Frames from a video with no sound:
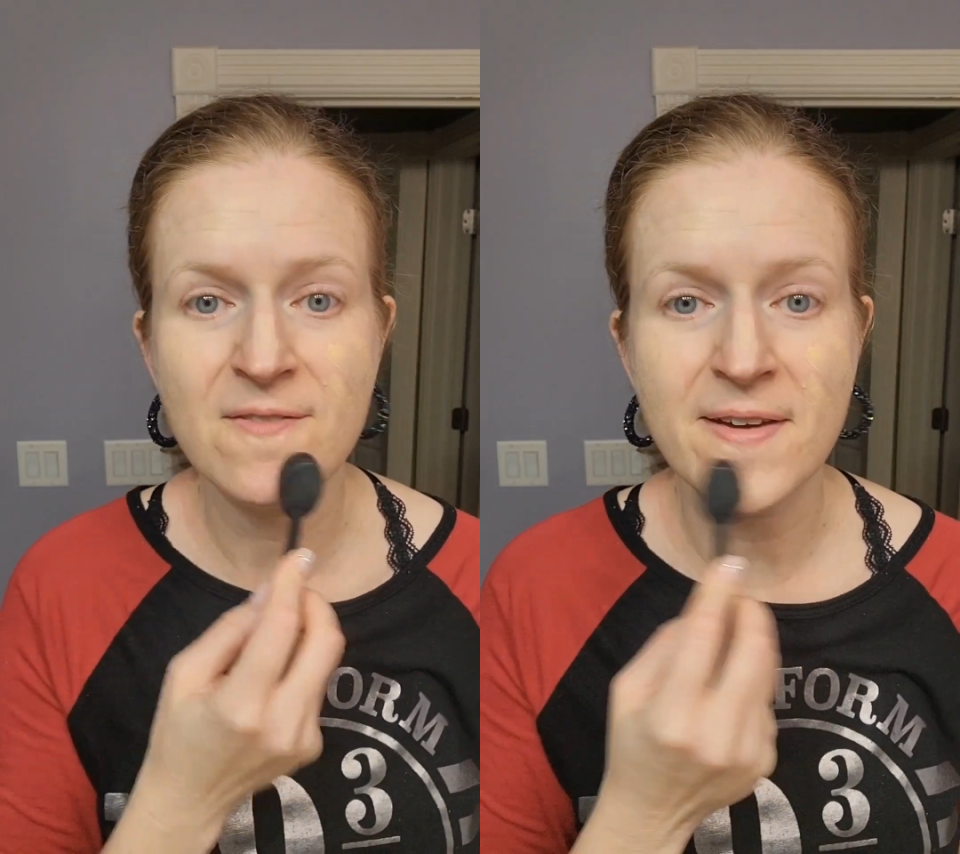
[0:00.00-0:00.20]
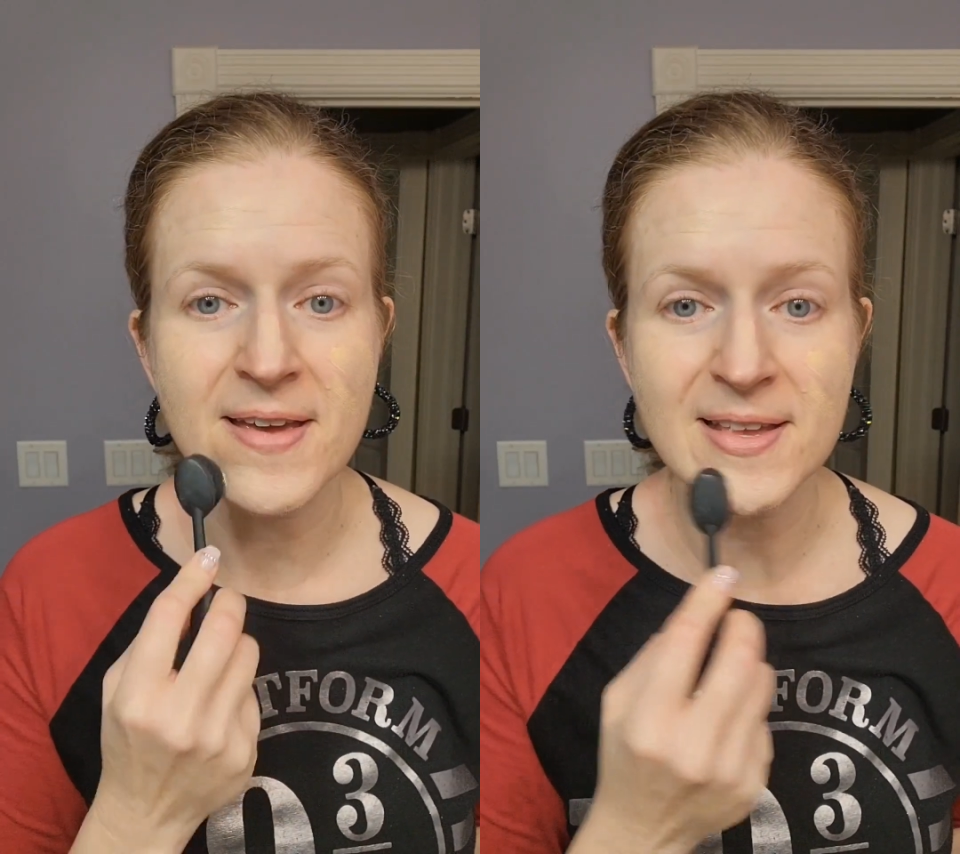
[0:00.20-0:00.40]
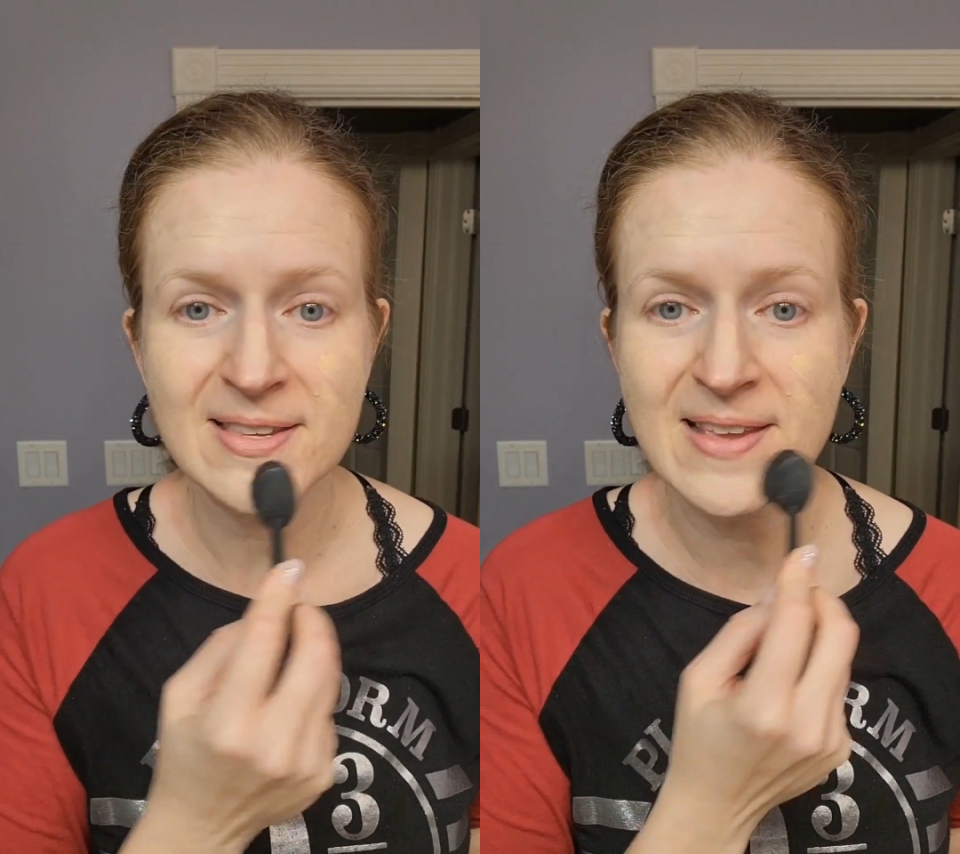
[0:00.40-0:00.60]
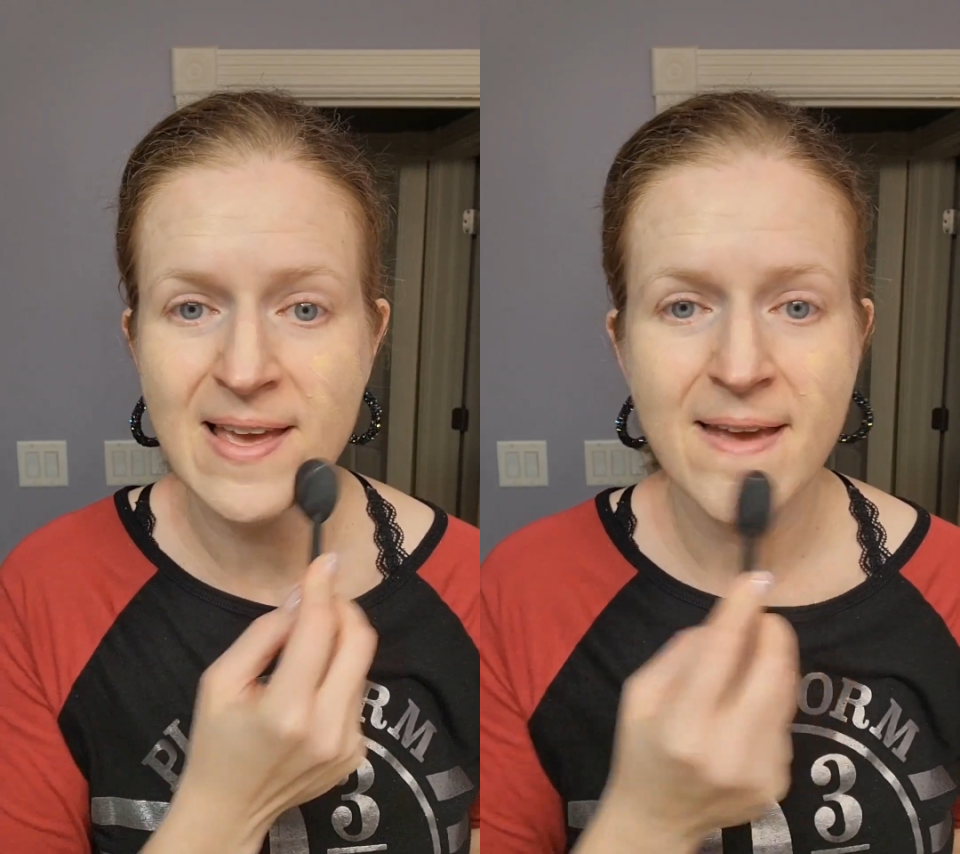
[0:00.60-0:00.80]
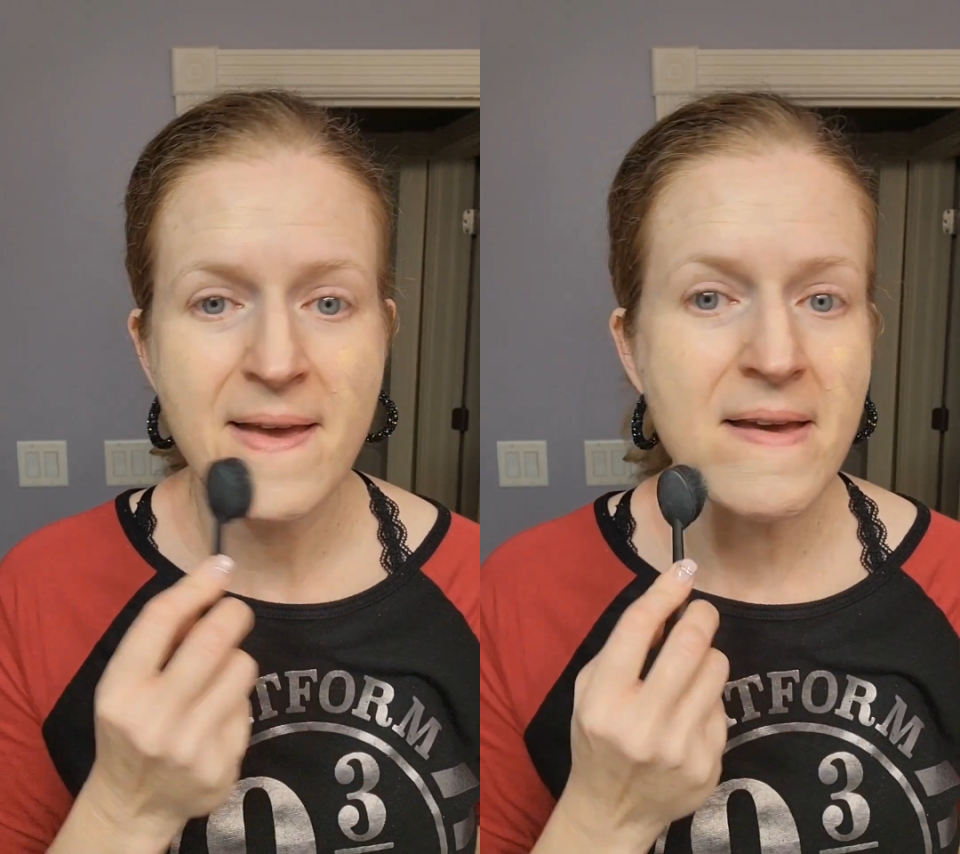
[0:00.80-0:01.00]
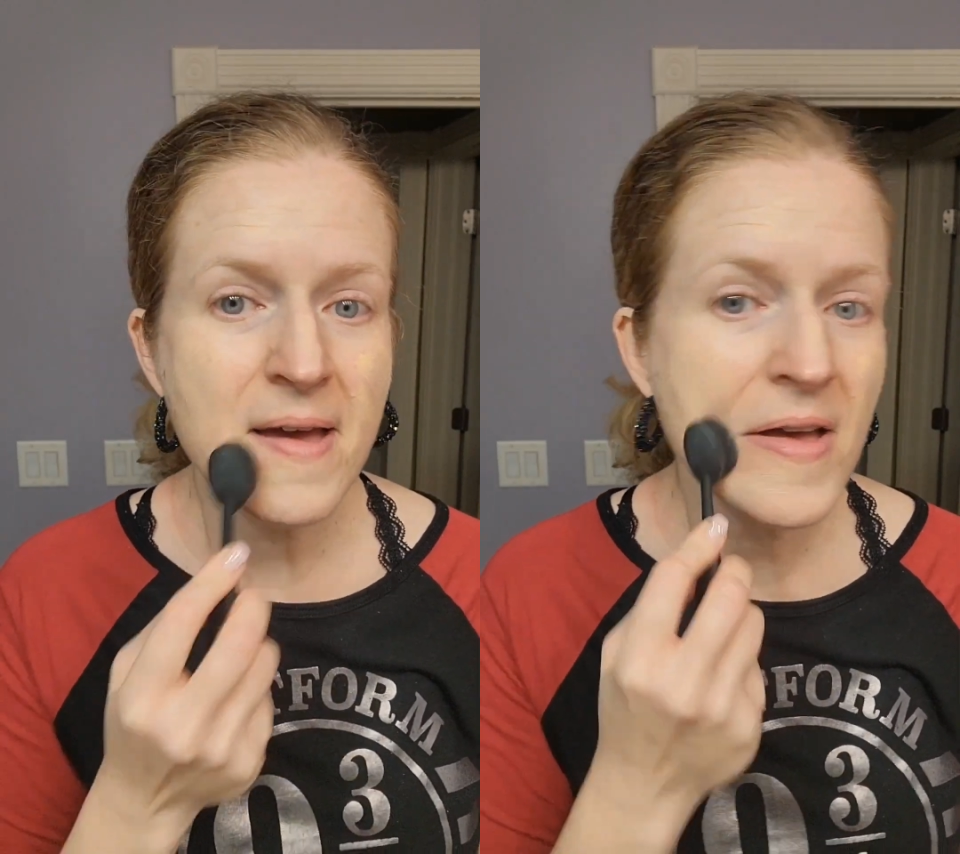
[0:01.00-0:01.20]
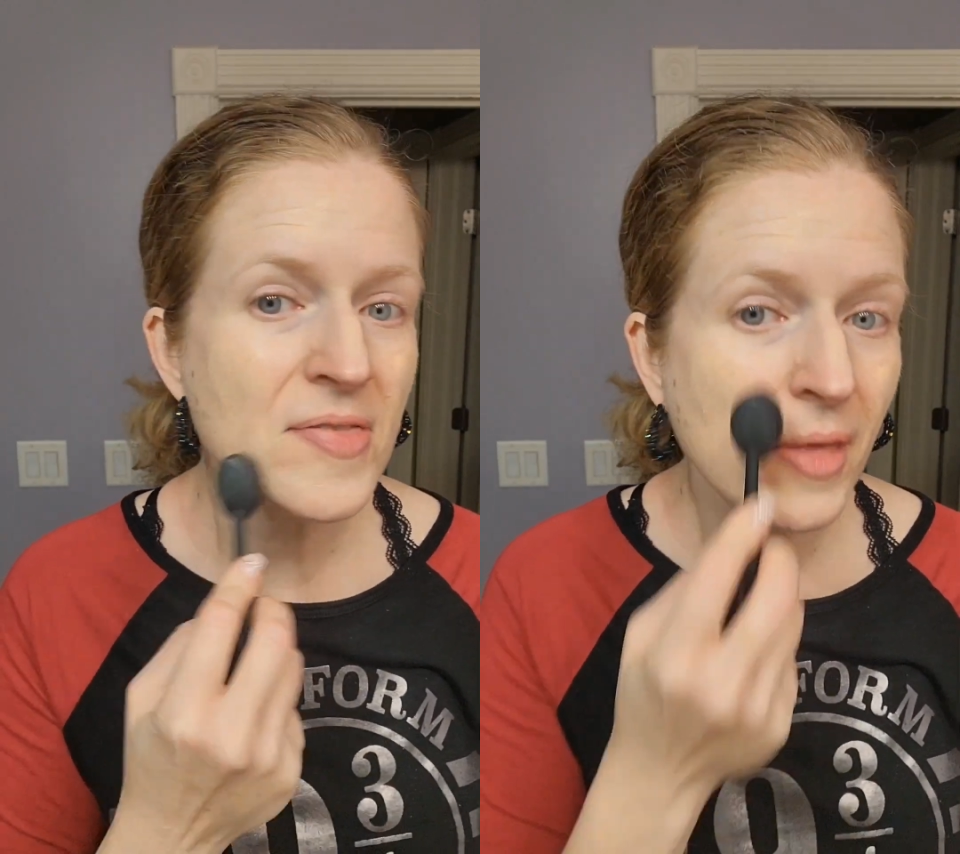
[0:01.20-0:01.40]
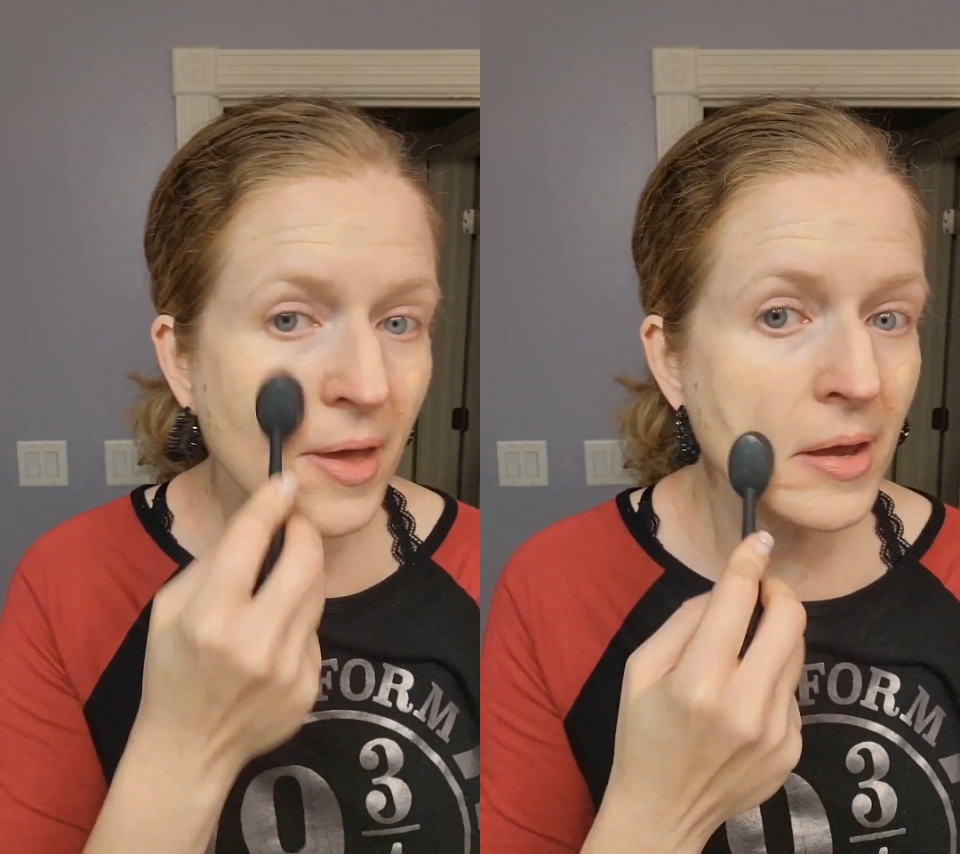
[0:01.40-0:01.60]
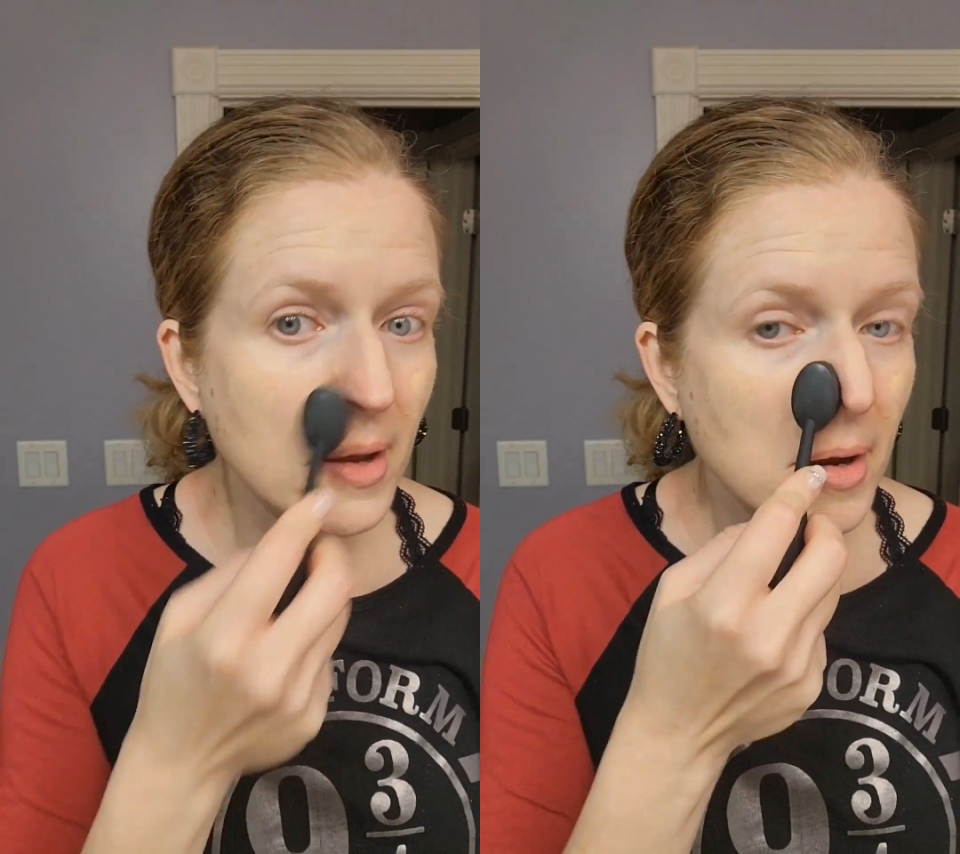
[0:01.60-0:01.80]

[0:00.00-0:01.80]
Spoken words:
face and then